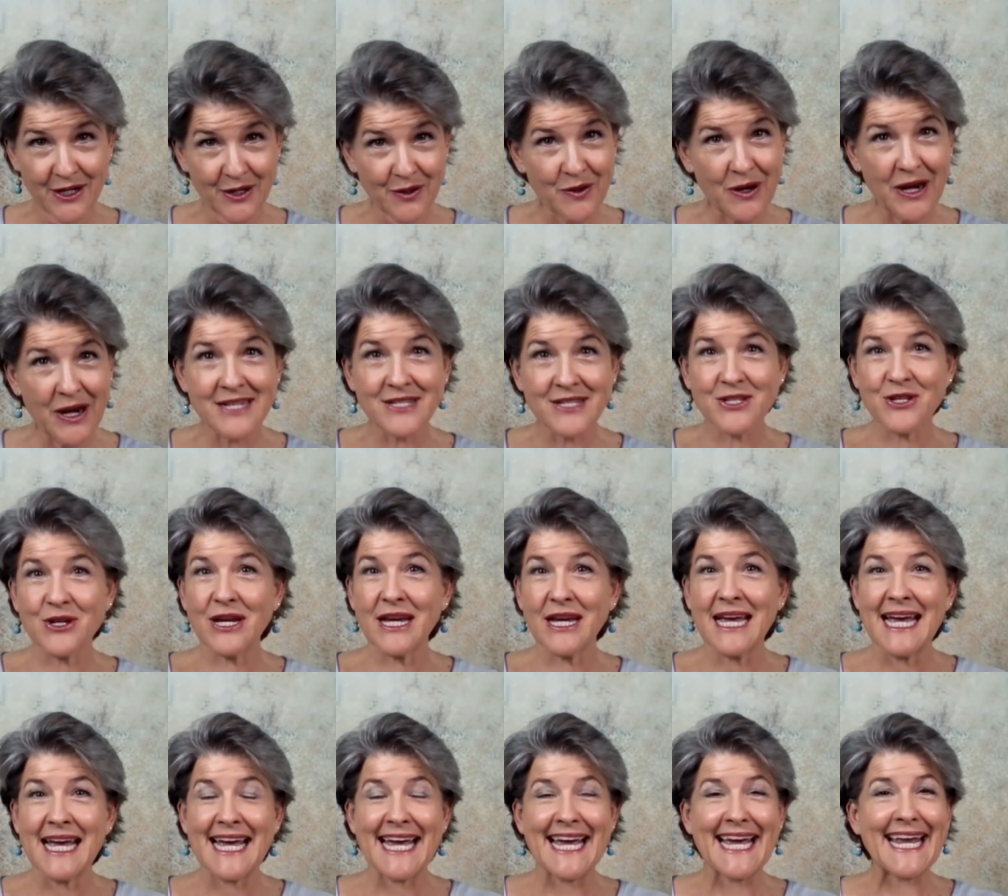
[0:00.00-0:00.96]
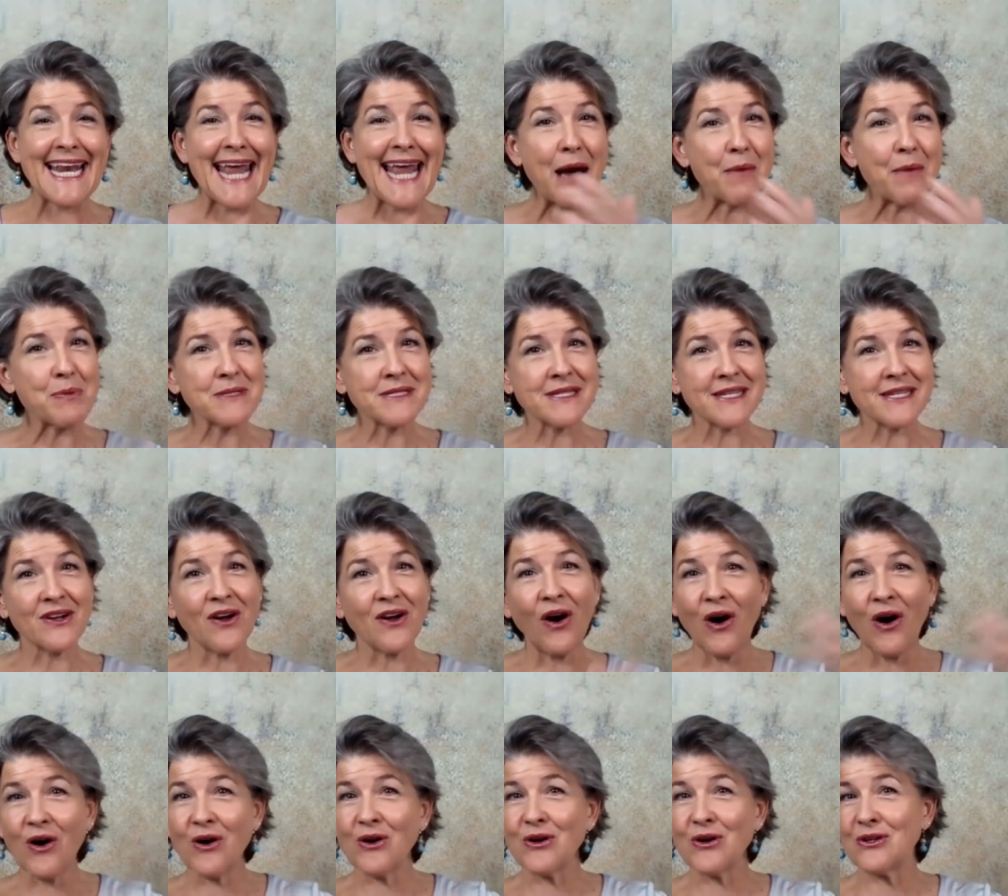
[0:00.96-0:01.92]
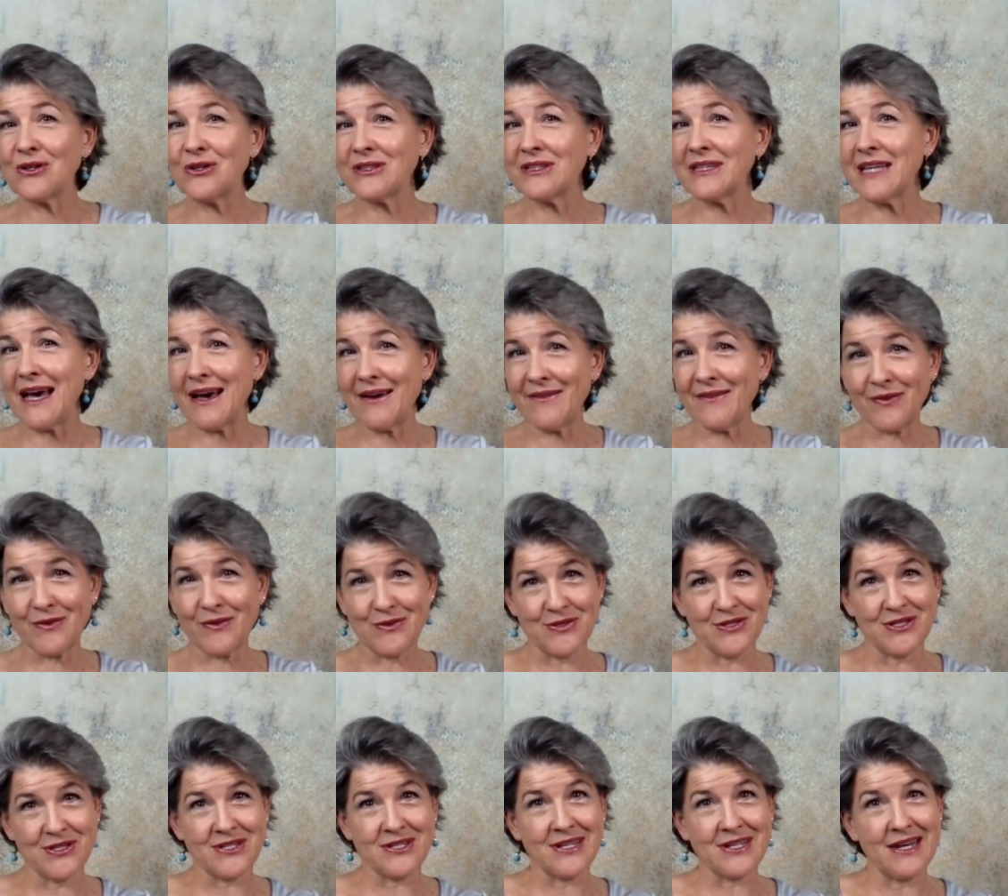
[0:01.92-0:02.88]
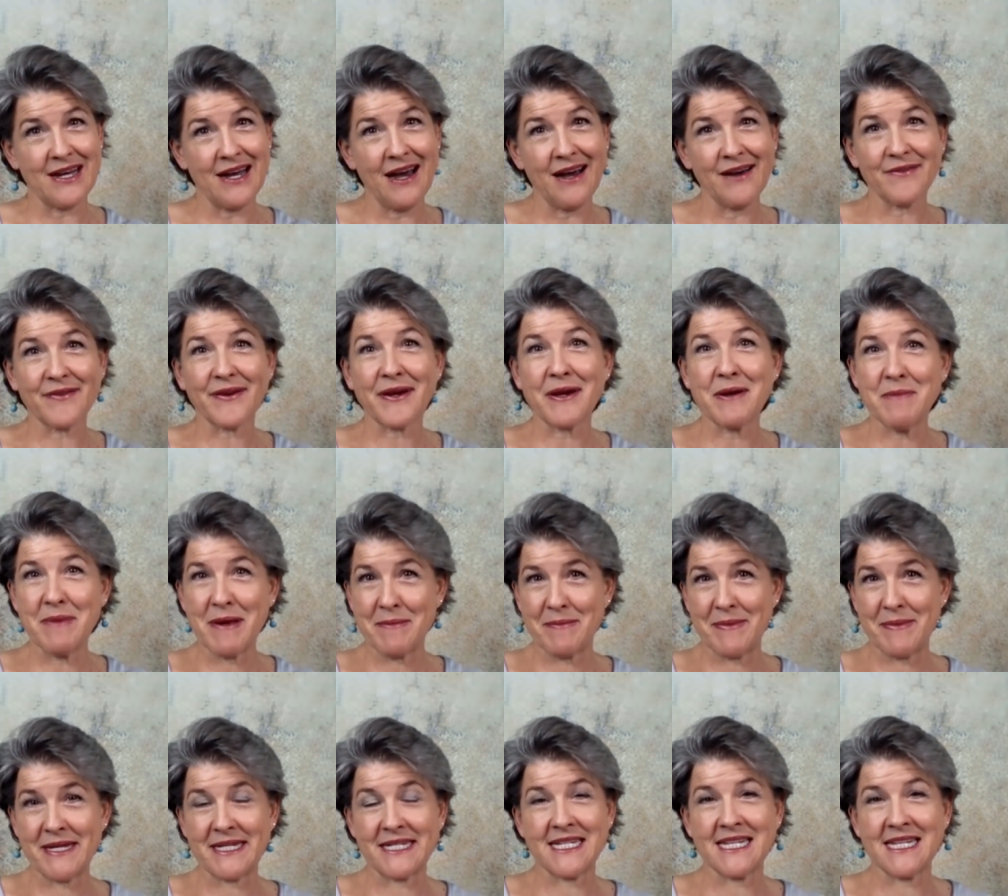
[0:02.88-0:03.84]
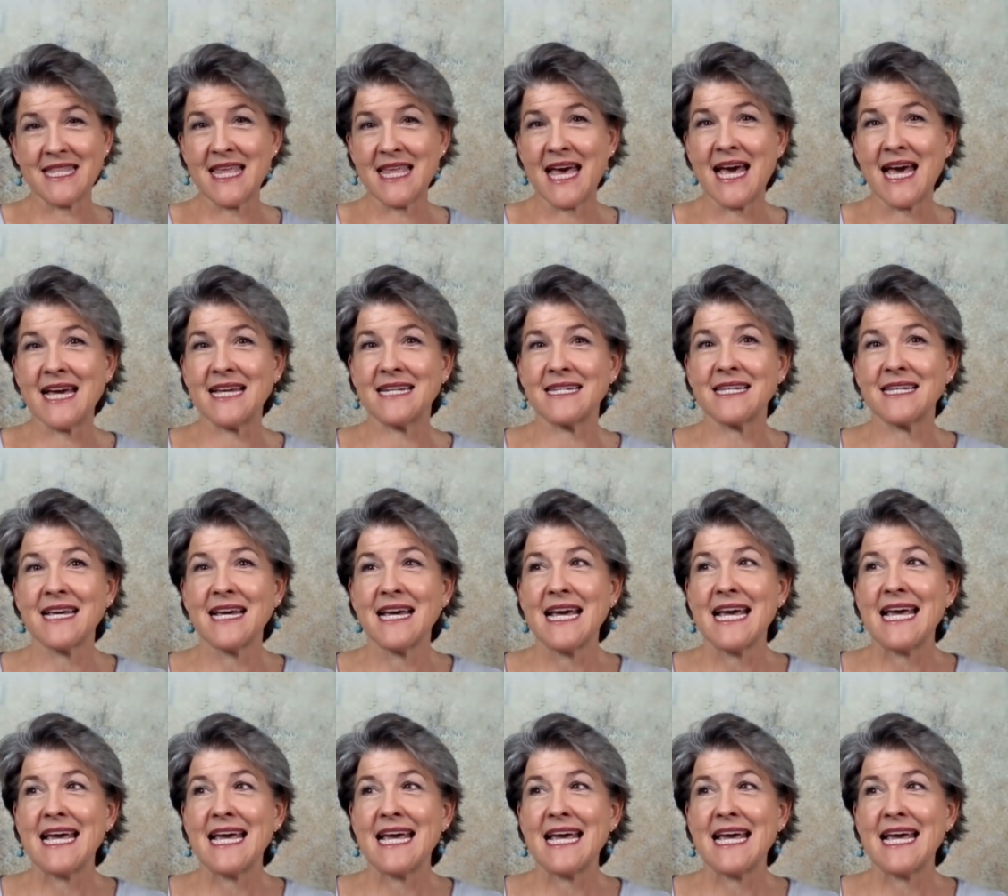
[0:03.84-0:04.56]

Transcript: right so it happens at all levels of commitment that